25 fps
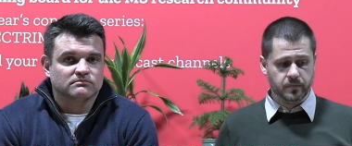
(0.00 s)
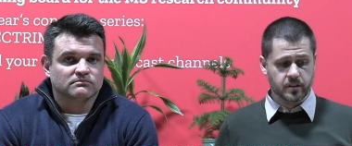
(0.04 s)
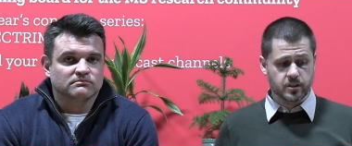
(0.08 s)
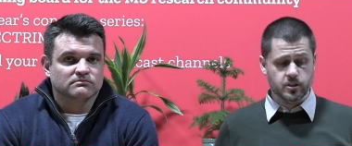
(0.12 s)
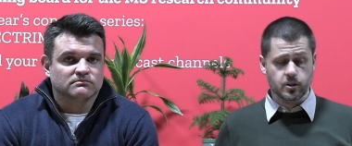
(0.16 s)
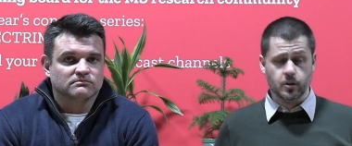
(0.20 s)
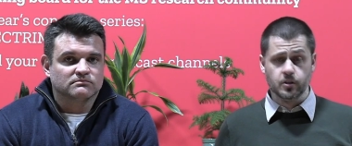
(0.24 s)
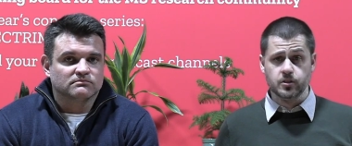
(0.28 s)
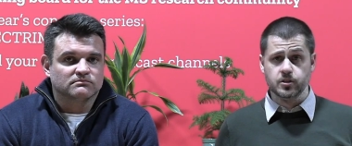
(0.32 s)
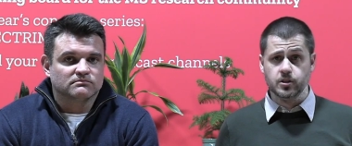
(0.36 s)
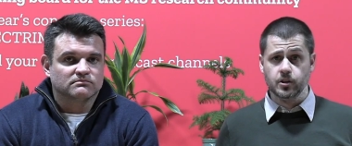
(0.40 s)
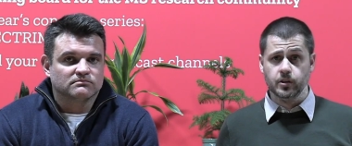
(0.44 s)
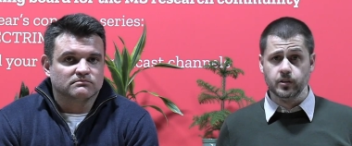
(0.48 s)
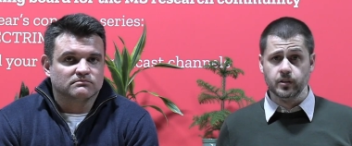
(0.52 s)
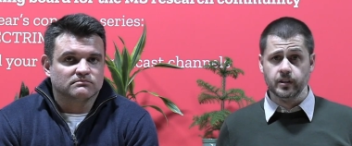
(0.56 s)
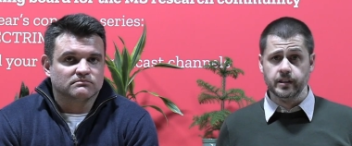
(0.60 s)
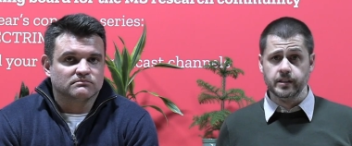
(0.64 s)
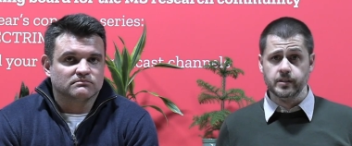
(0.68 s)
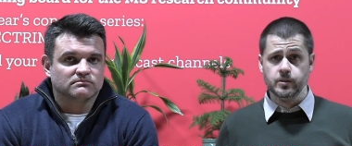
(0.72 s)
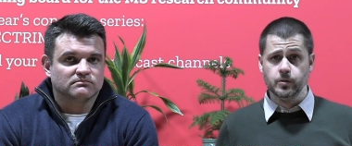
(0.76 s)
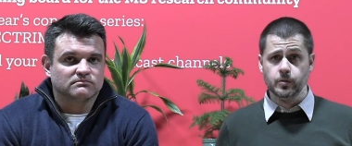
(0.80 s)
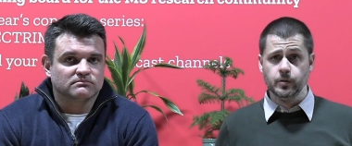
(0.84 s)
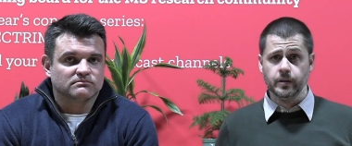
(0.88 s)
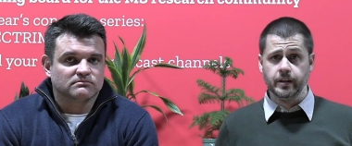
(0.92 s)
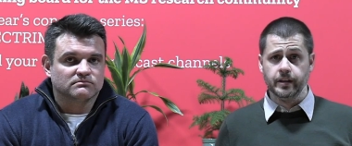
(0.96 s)
Speaker 1: So certainly
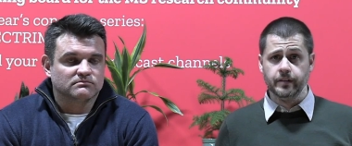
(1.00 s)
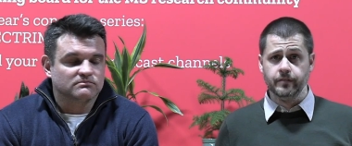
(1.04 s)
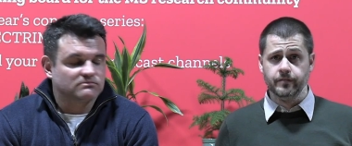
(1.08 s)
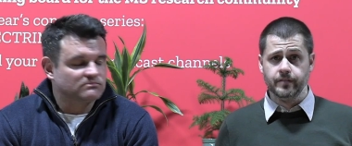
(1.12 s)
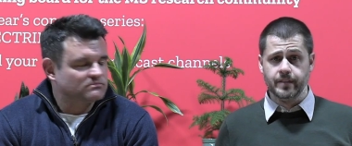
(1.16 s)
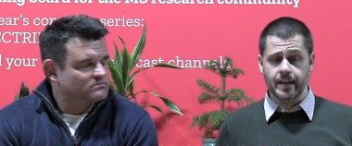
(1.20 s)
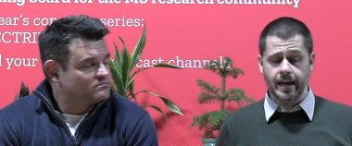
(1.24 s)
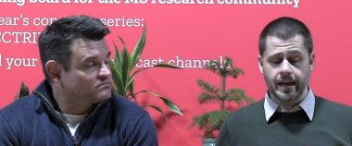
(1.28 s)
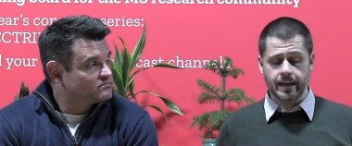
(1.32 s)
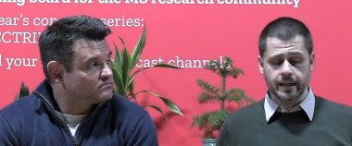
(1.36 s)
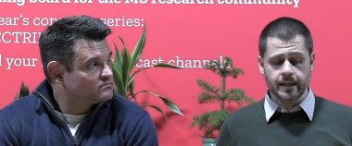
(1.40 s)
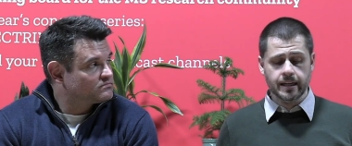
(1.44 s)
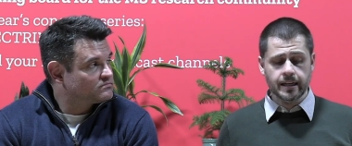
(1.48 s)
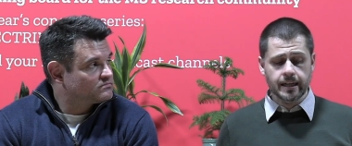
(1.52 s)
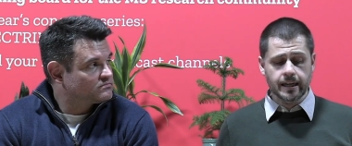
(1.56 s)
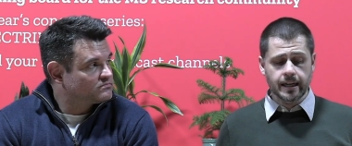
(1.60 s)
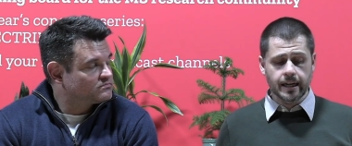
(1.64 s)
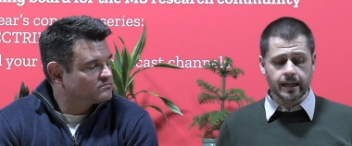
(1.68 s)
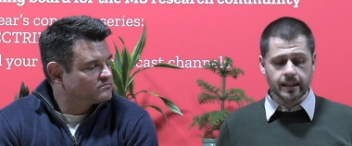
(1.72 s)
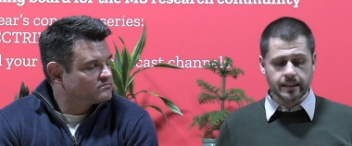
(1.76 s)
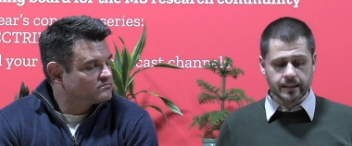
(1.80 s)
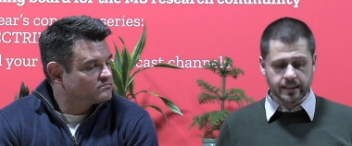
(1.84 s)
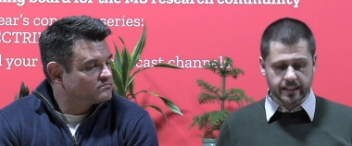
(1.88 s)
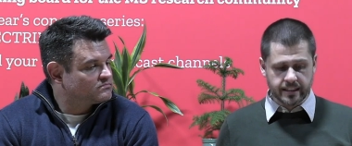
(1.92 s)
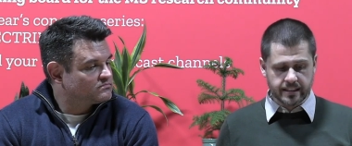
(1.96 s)
do give that
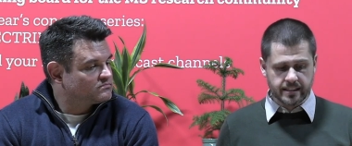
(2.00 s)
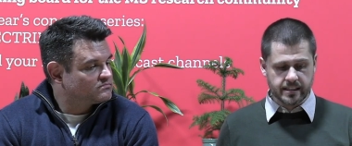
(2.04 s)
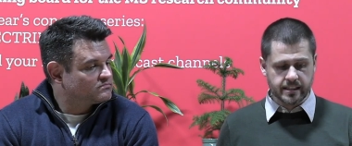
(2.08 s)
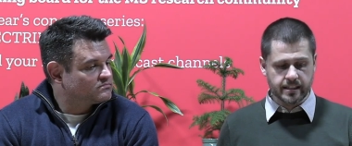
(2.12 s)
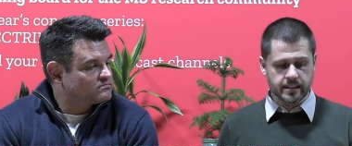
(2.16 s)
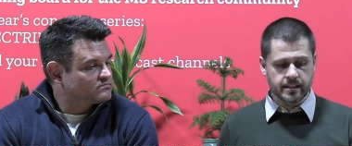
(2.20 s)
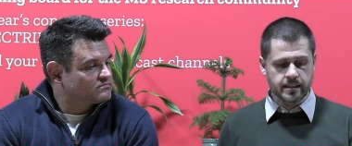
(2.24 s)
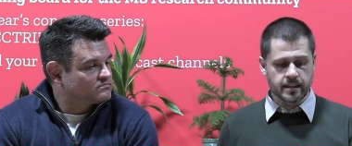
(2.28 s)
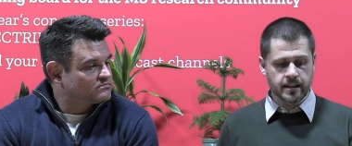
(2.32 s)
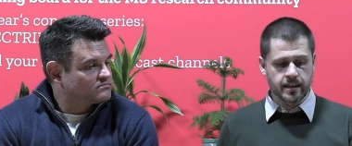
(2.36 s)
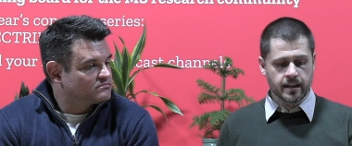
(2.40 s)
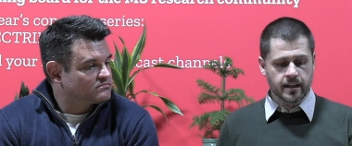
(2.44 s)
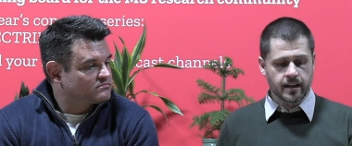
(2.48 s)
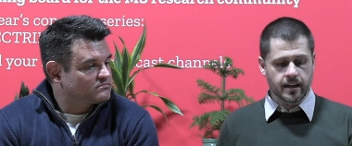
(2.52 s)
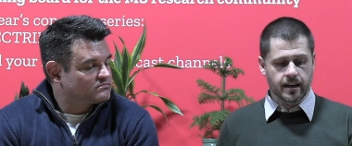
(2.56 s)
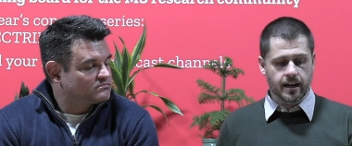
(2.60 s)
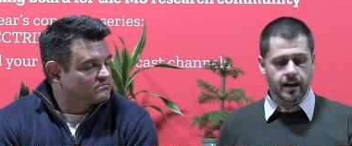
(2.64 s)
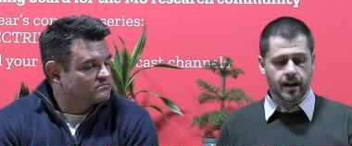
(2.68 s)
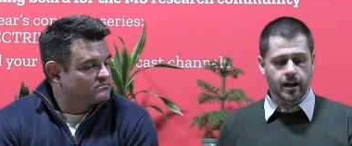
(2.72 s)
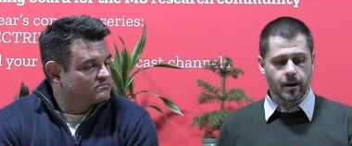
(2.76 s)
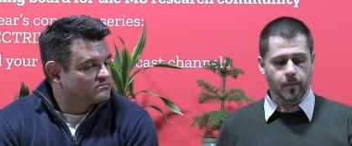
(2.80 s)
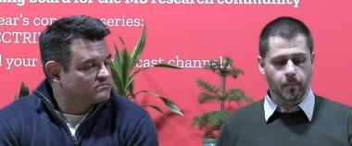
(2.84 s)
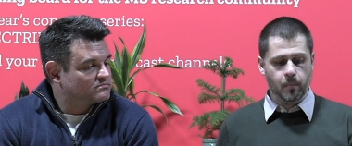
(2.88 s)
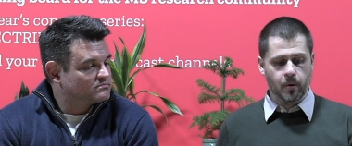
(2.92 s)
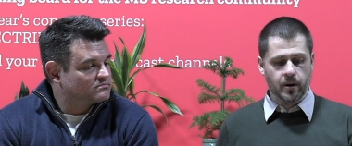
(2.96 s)
a listen.
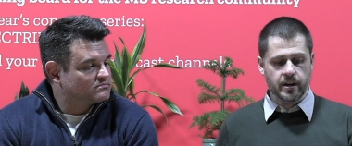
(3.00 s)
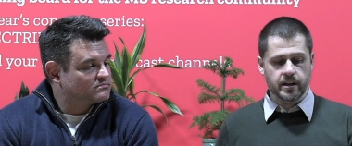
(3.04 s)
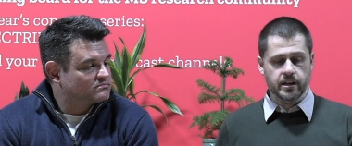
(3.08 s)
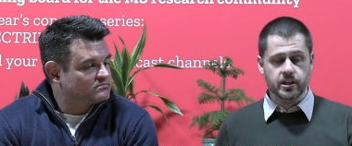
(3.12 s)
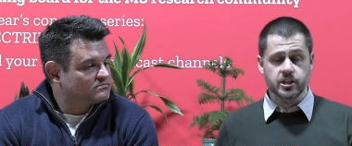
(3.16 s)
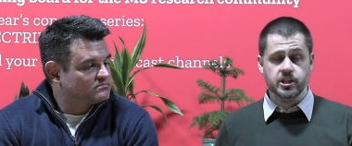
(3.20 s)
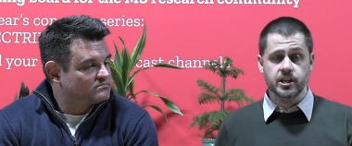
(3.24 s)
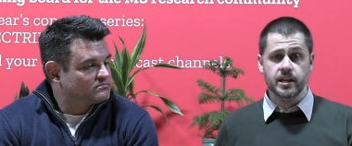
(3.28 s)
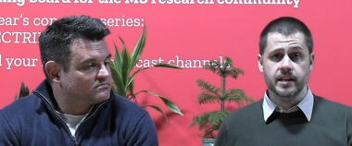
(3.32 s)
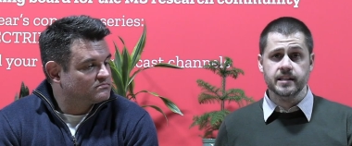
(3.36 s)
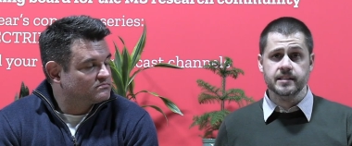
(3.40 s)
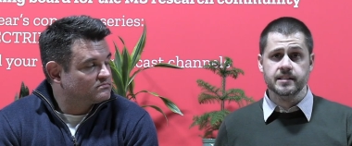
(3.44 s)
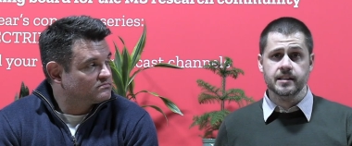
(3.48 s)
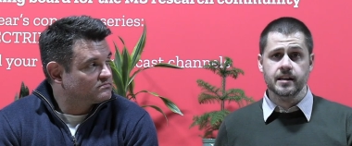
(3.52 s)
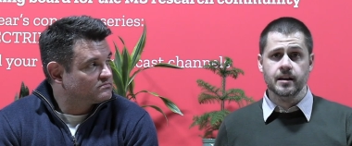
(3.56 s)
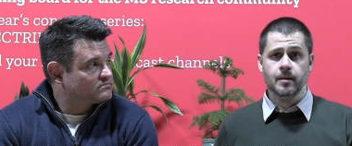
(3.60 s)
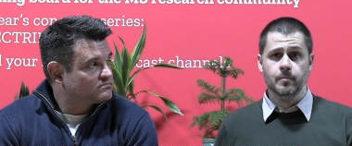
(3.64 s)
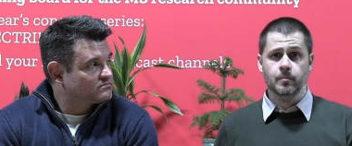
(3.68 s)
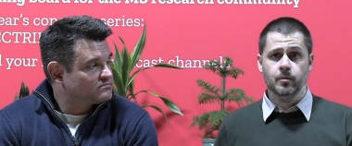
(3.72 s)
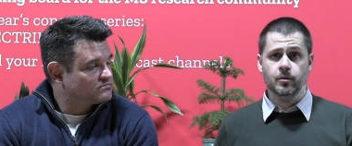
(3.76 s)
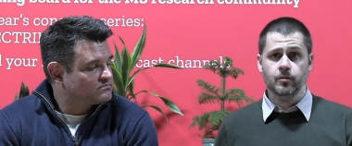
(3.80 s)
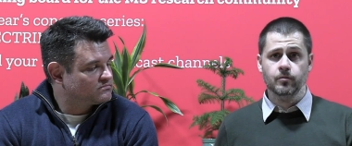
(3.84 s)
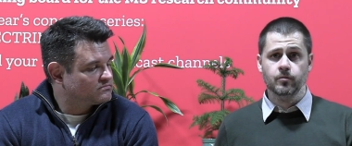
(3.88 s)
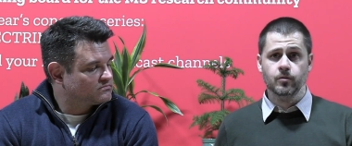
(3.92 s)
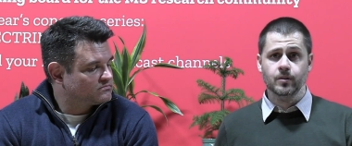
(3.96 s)
Brenda shares a
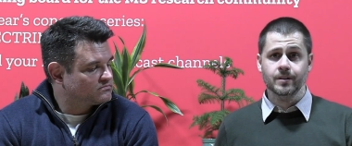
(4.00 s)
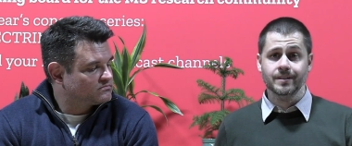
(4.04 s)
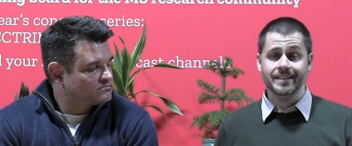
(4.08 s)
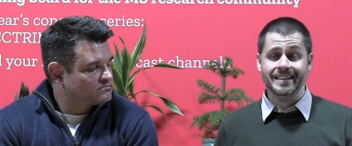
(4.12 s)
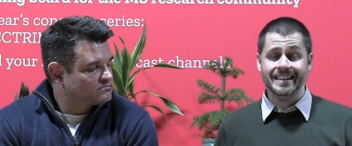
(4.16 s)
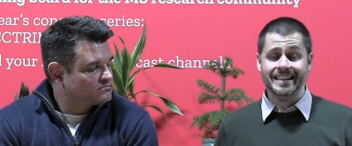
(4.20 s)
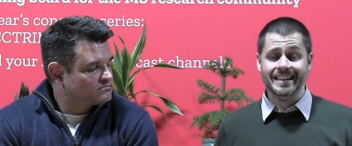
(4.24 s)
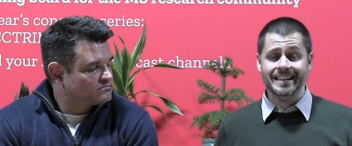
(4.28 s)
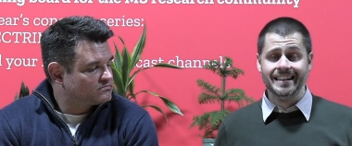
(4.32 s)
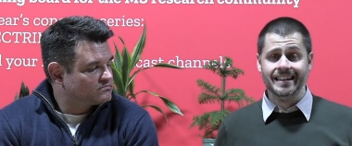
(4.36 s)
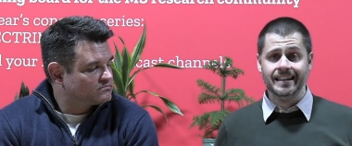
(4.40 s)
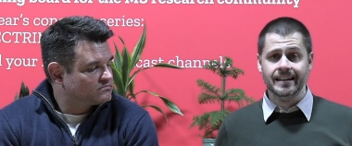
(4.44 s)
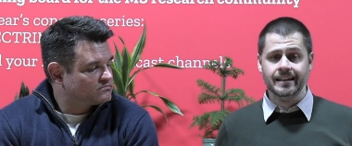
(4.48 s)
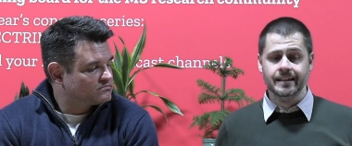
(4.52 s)
number of really